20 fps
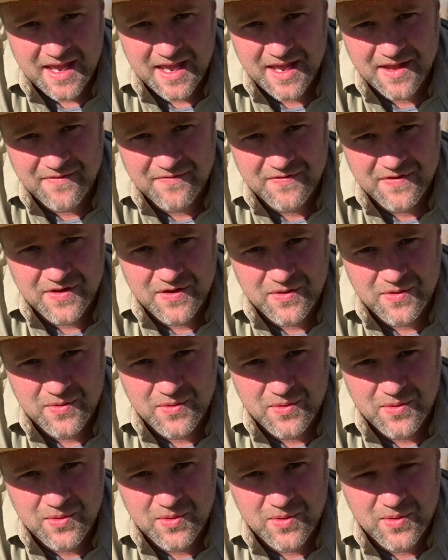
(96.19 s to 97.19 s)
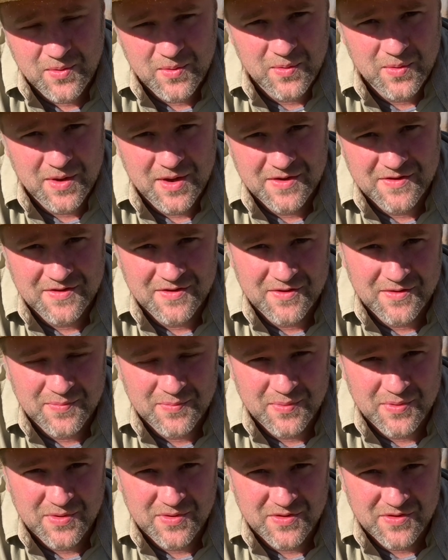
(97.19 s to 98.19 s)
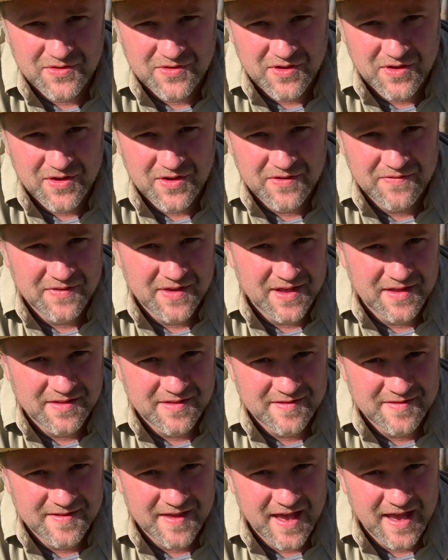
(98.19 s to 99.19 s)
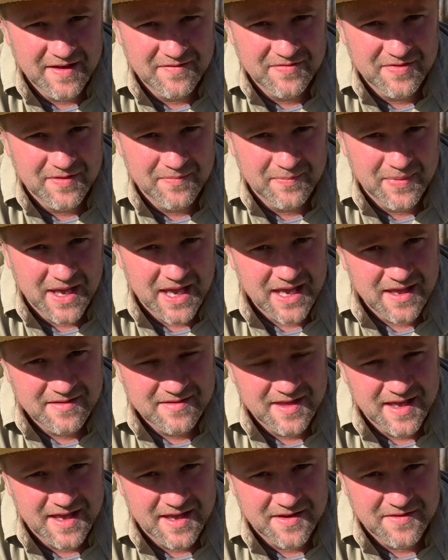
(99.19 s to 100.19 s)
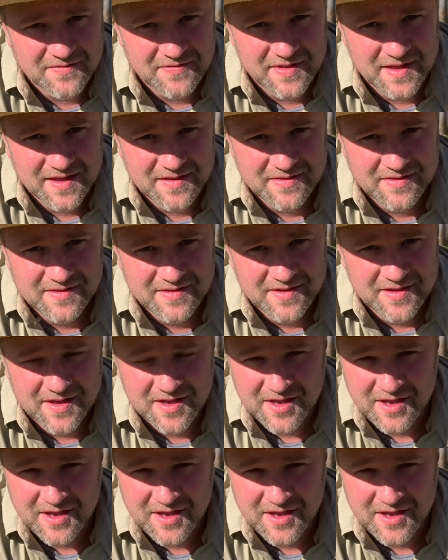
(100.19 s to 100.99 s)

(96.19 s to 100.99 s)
If you were to preserve and save the bees out of this,